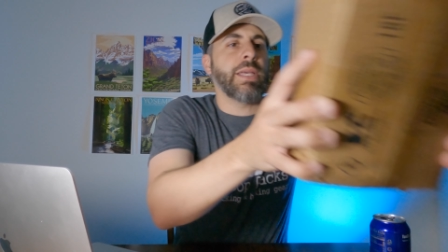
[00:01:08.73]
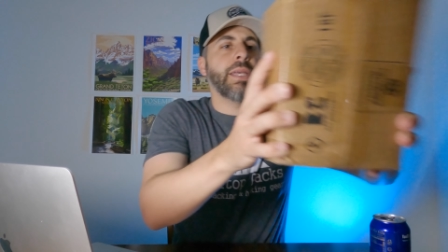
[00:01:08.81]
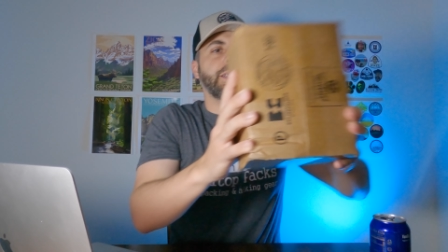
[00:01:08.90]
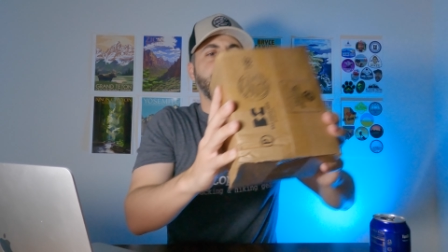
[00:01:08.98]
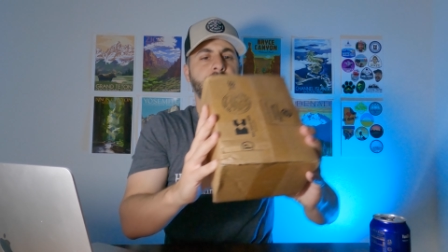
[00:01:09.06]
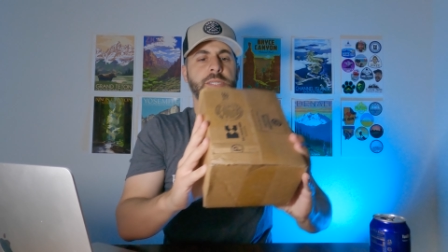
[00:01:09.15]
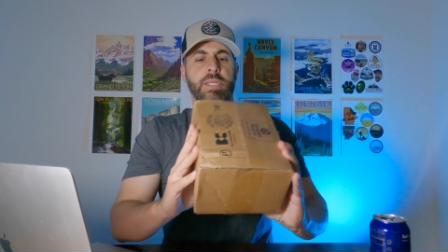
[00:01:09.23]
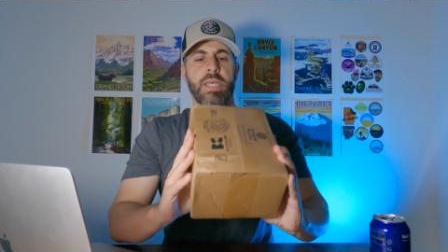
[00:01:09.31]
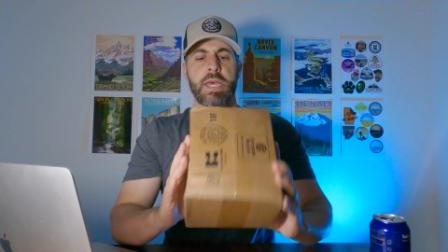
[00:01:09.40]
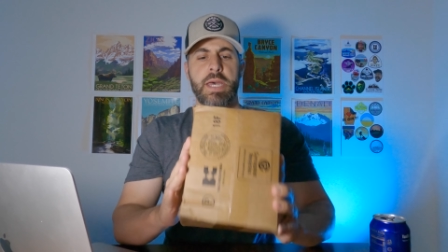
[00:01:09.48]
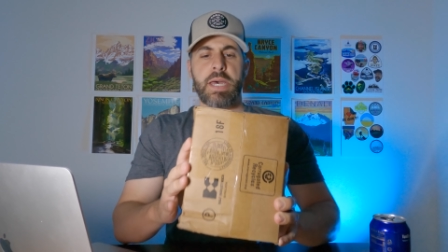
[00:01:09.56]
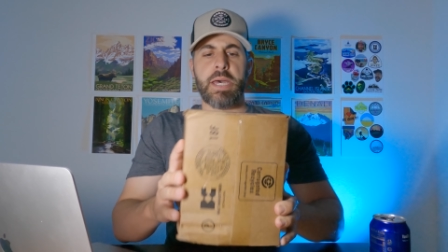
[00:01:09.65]
It's
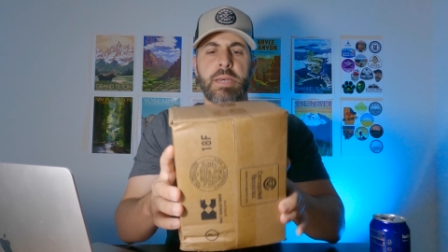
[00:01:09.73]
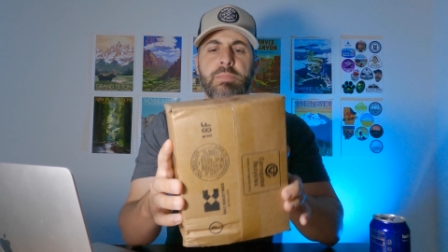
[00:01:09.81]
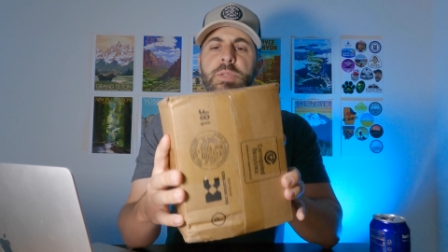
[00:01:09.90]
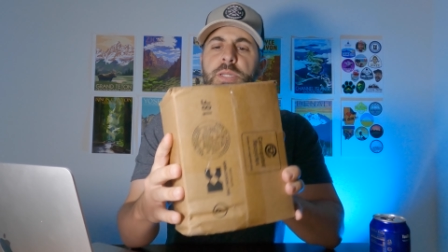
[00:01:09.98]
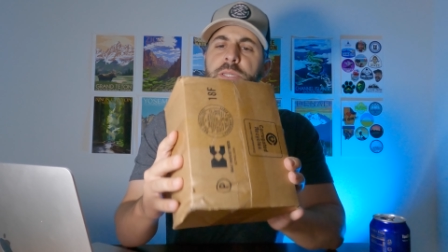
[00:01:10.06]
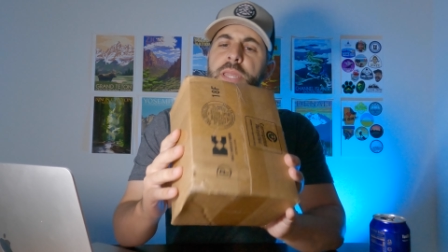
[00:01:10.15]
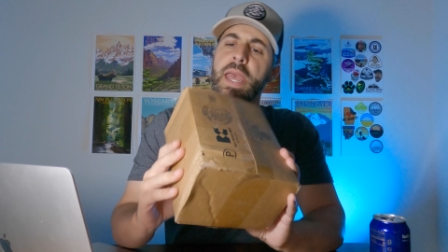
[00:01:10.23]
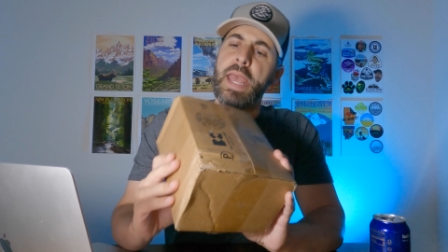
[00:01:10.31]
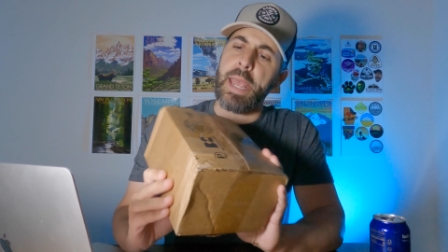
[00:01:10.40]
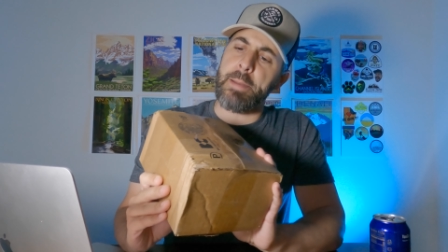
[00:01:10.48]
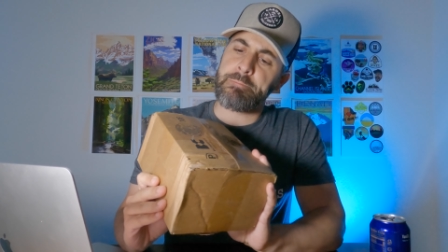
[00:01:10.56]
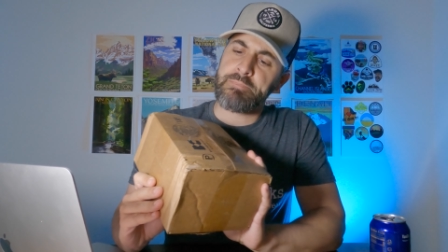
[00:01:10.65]
just
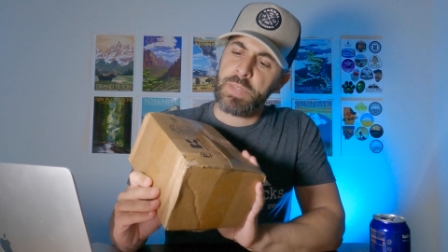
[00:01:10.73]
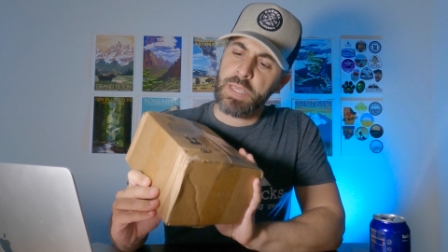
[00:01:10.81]
a,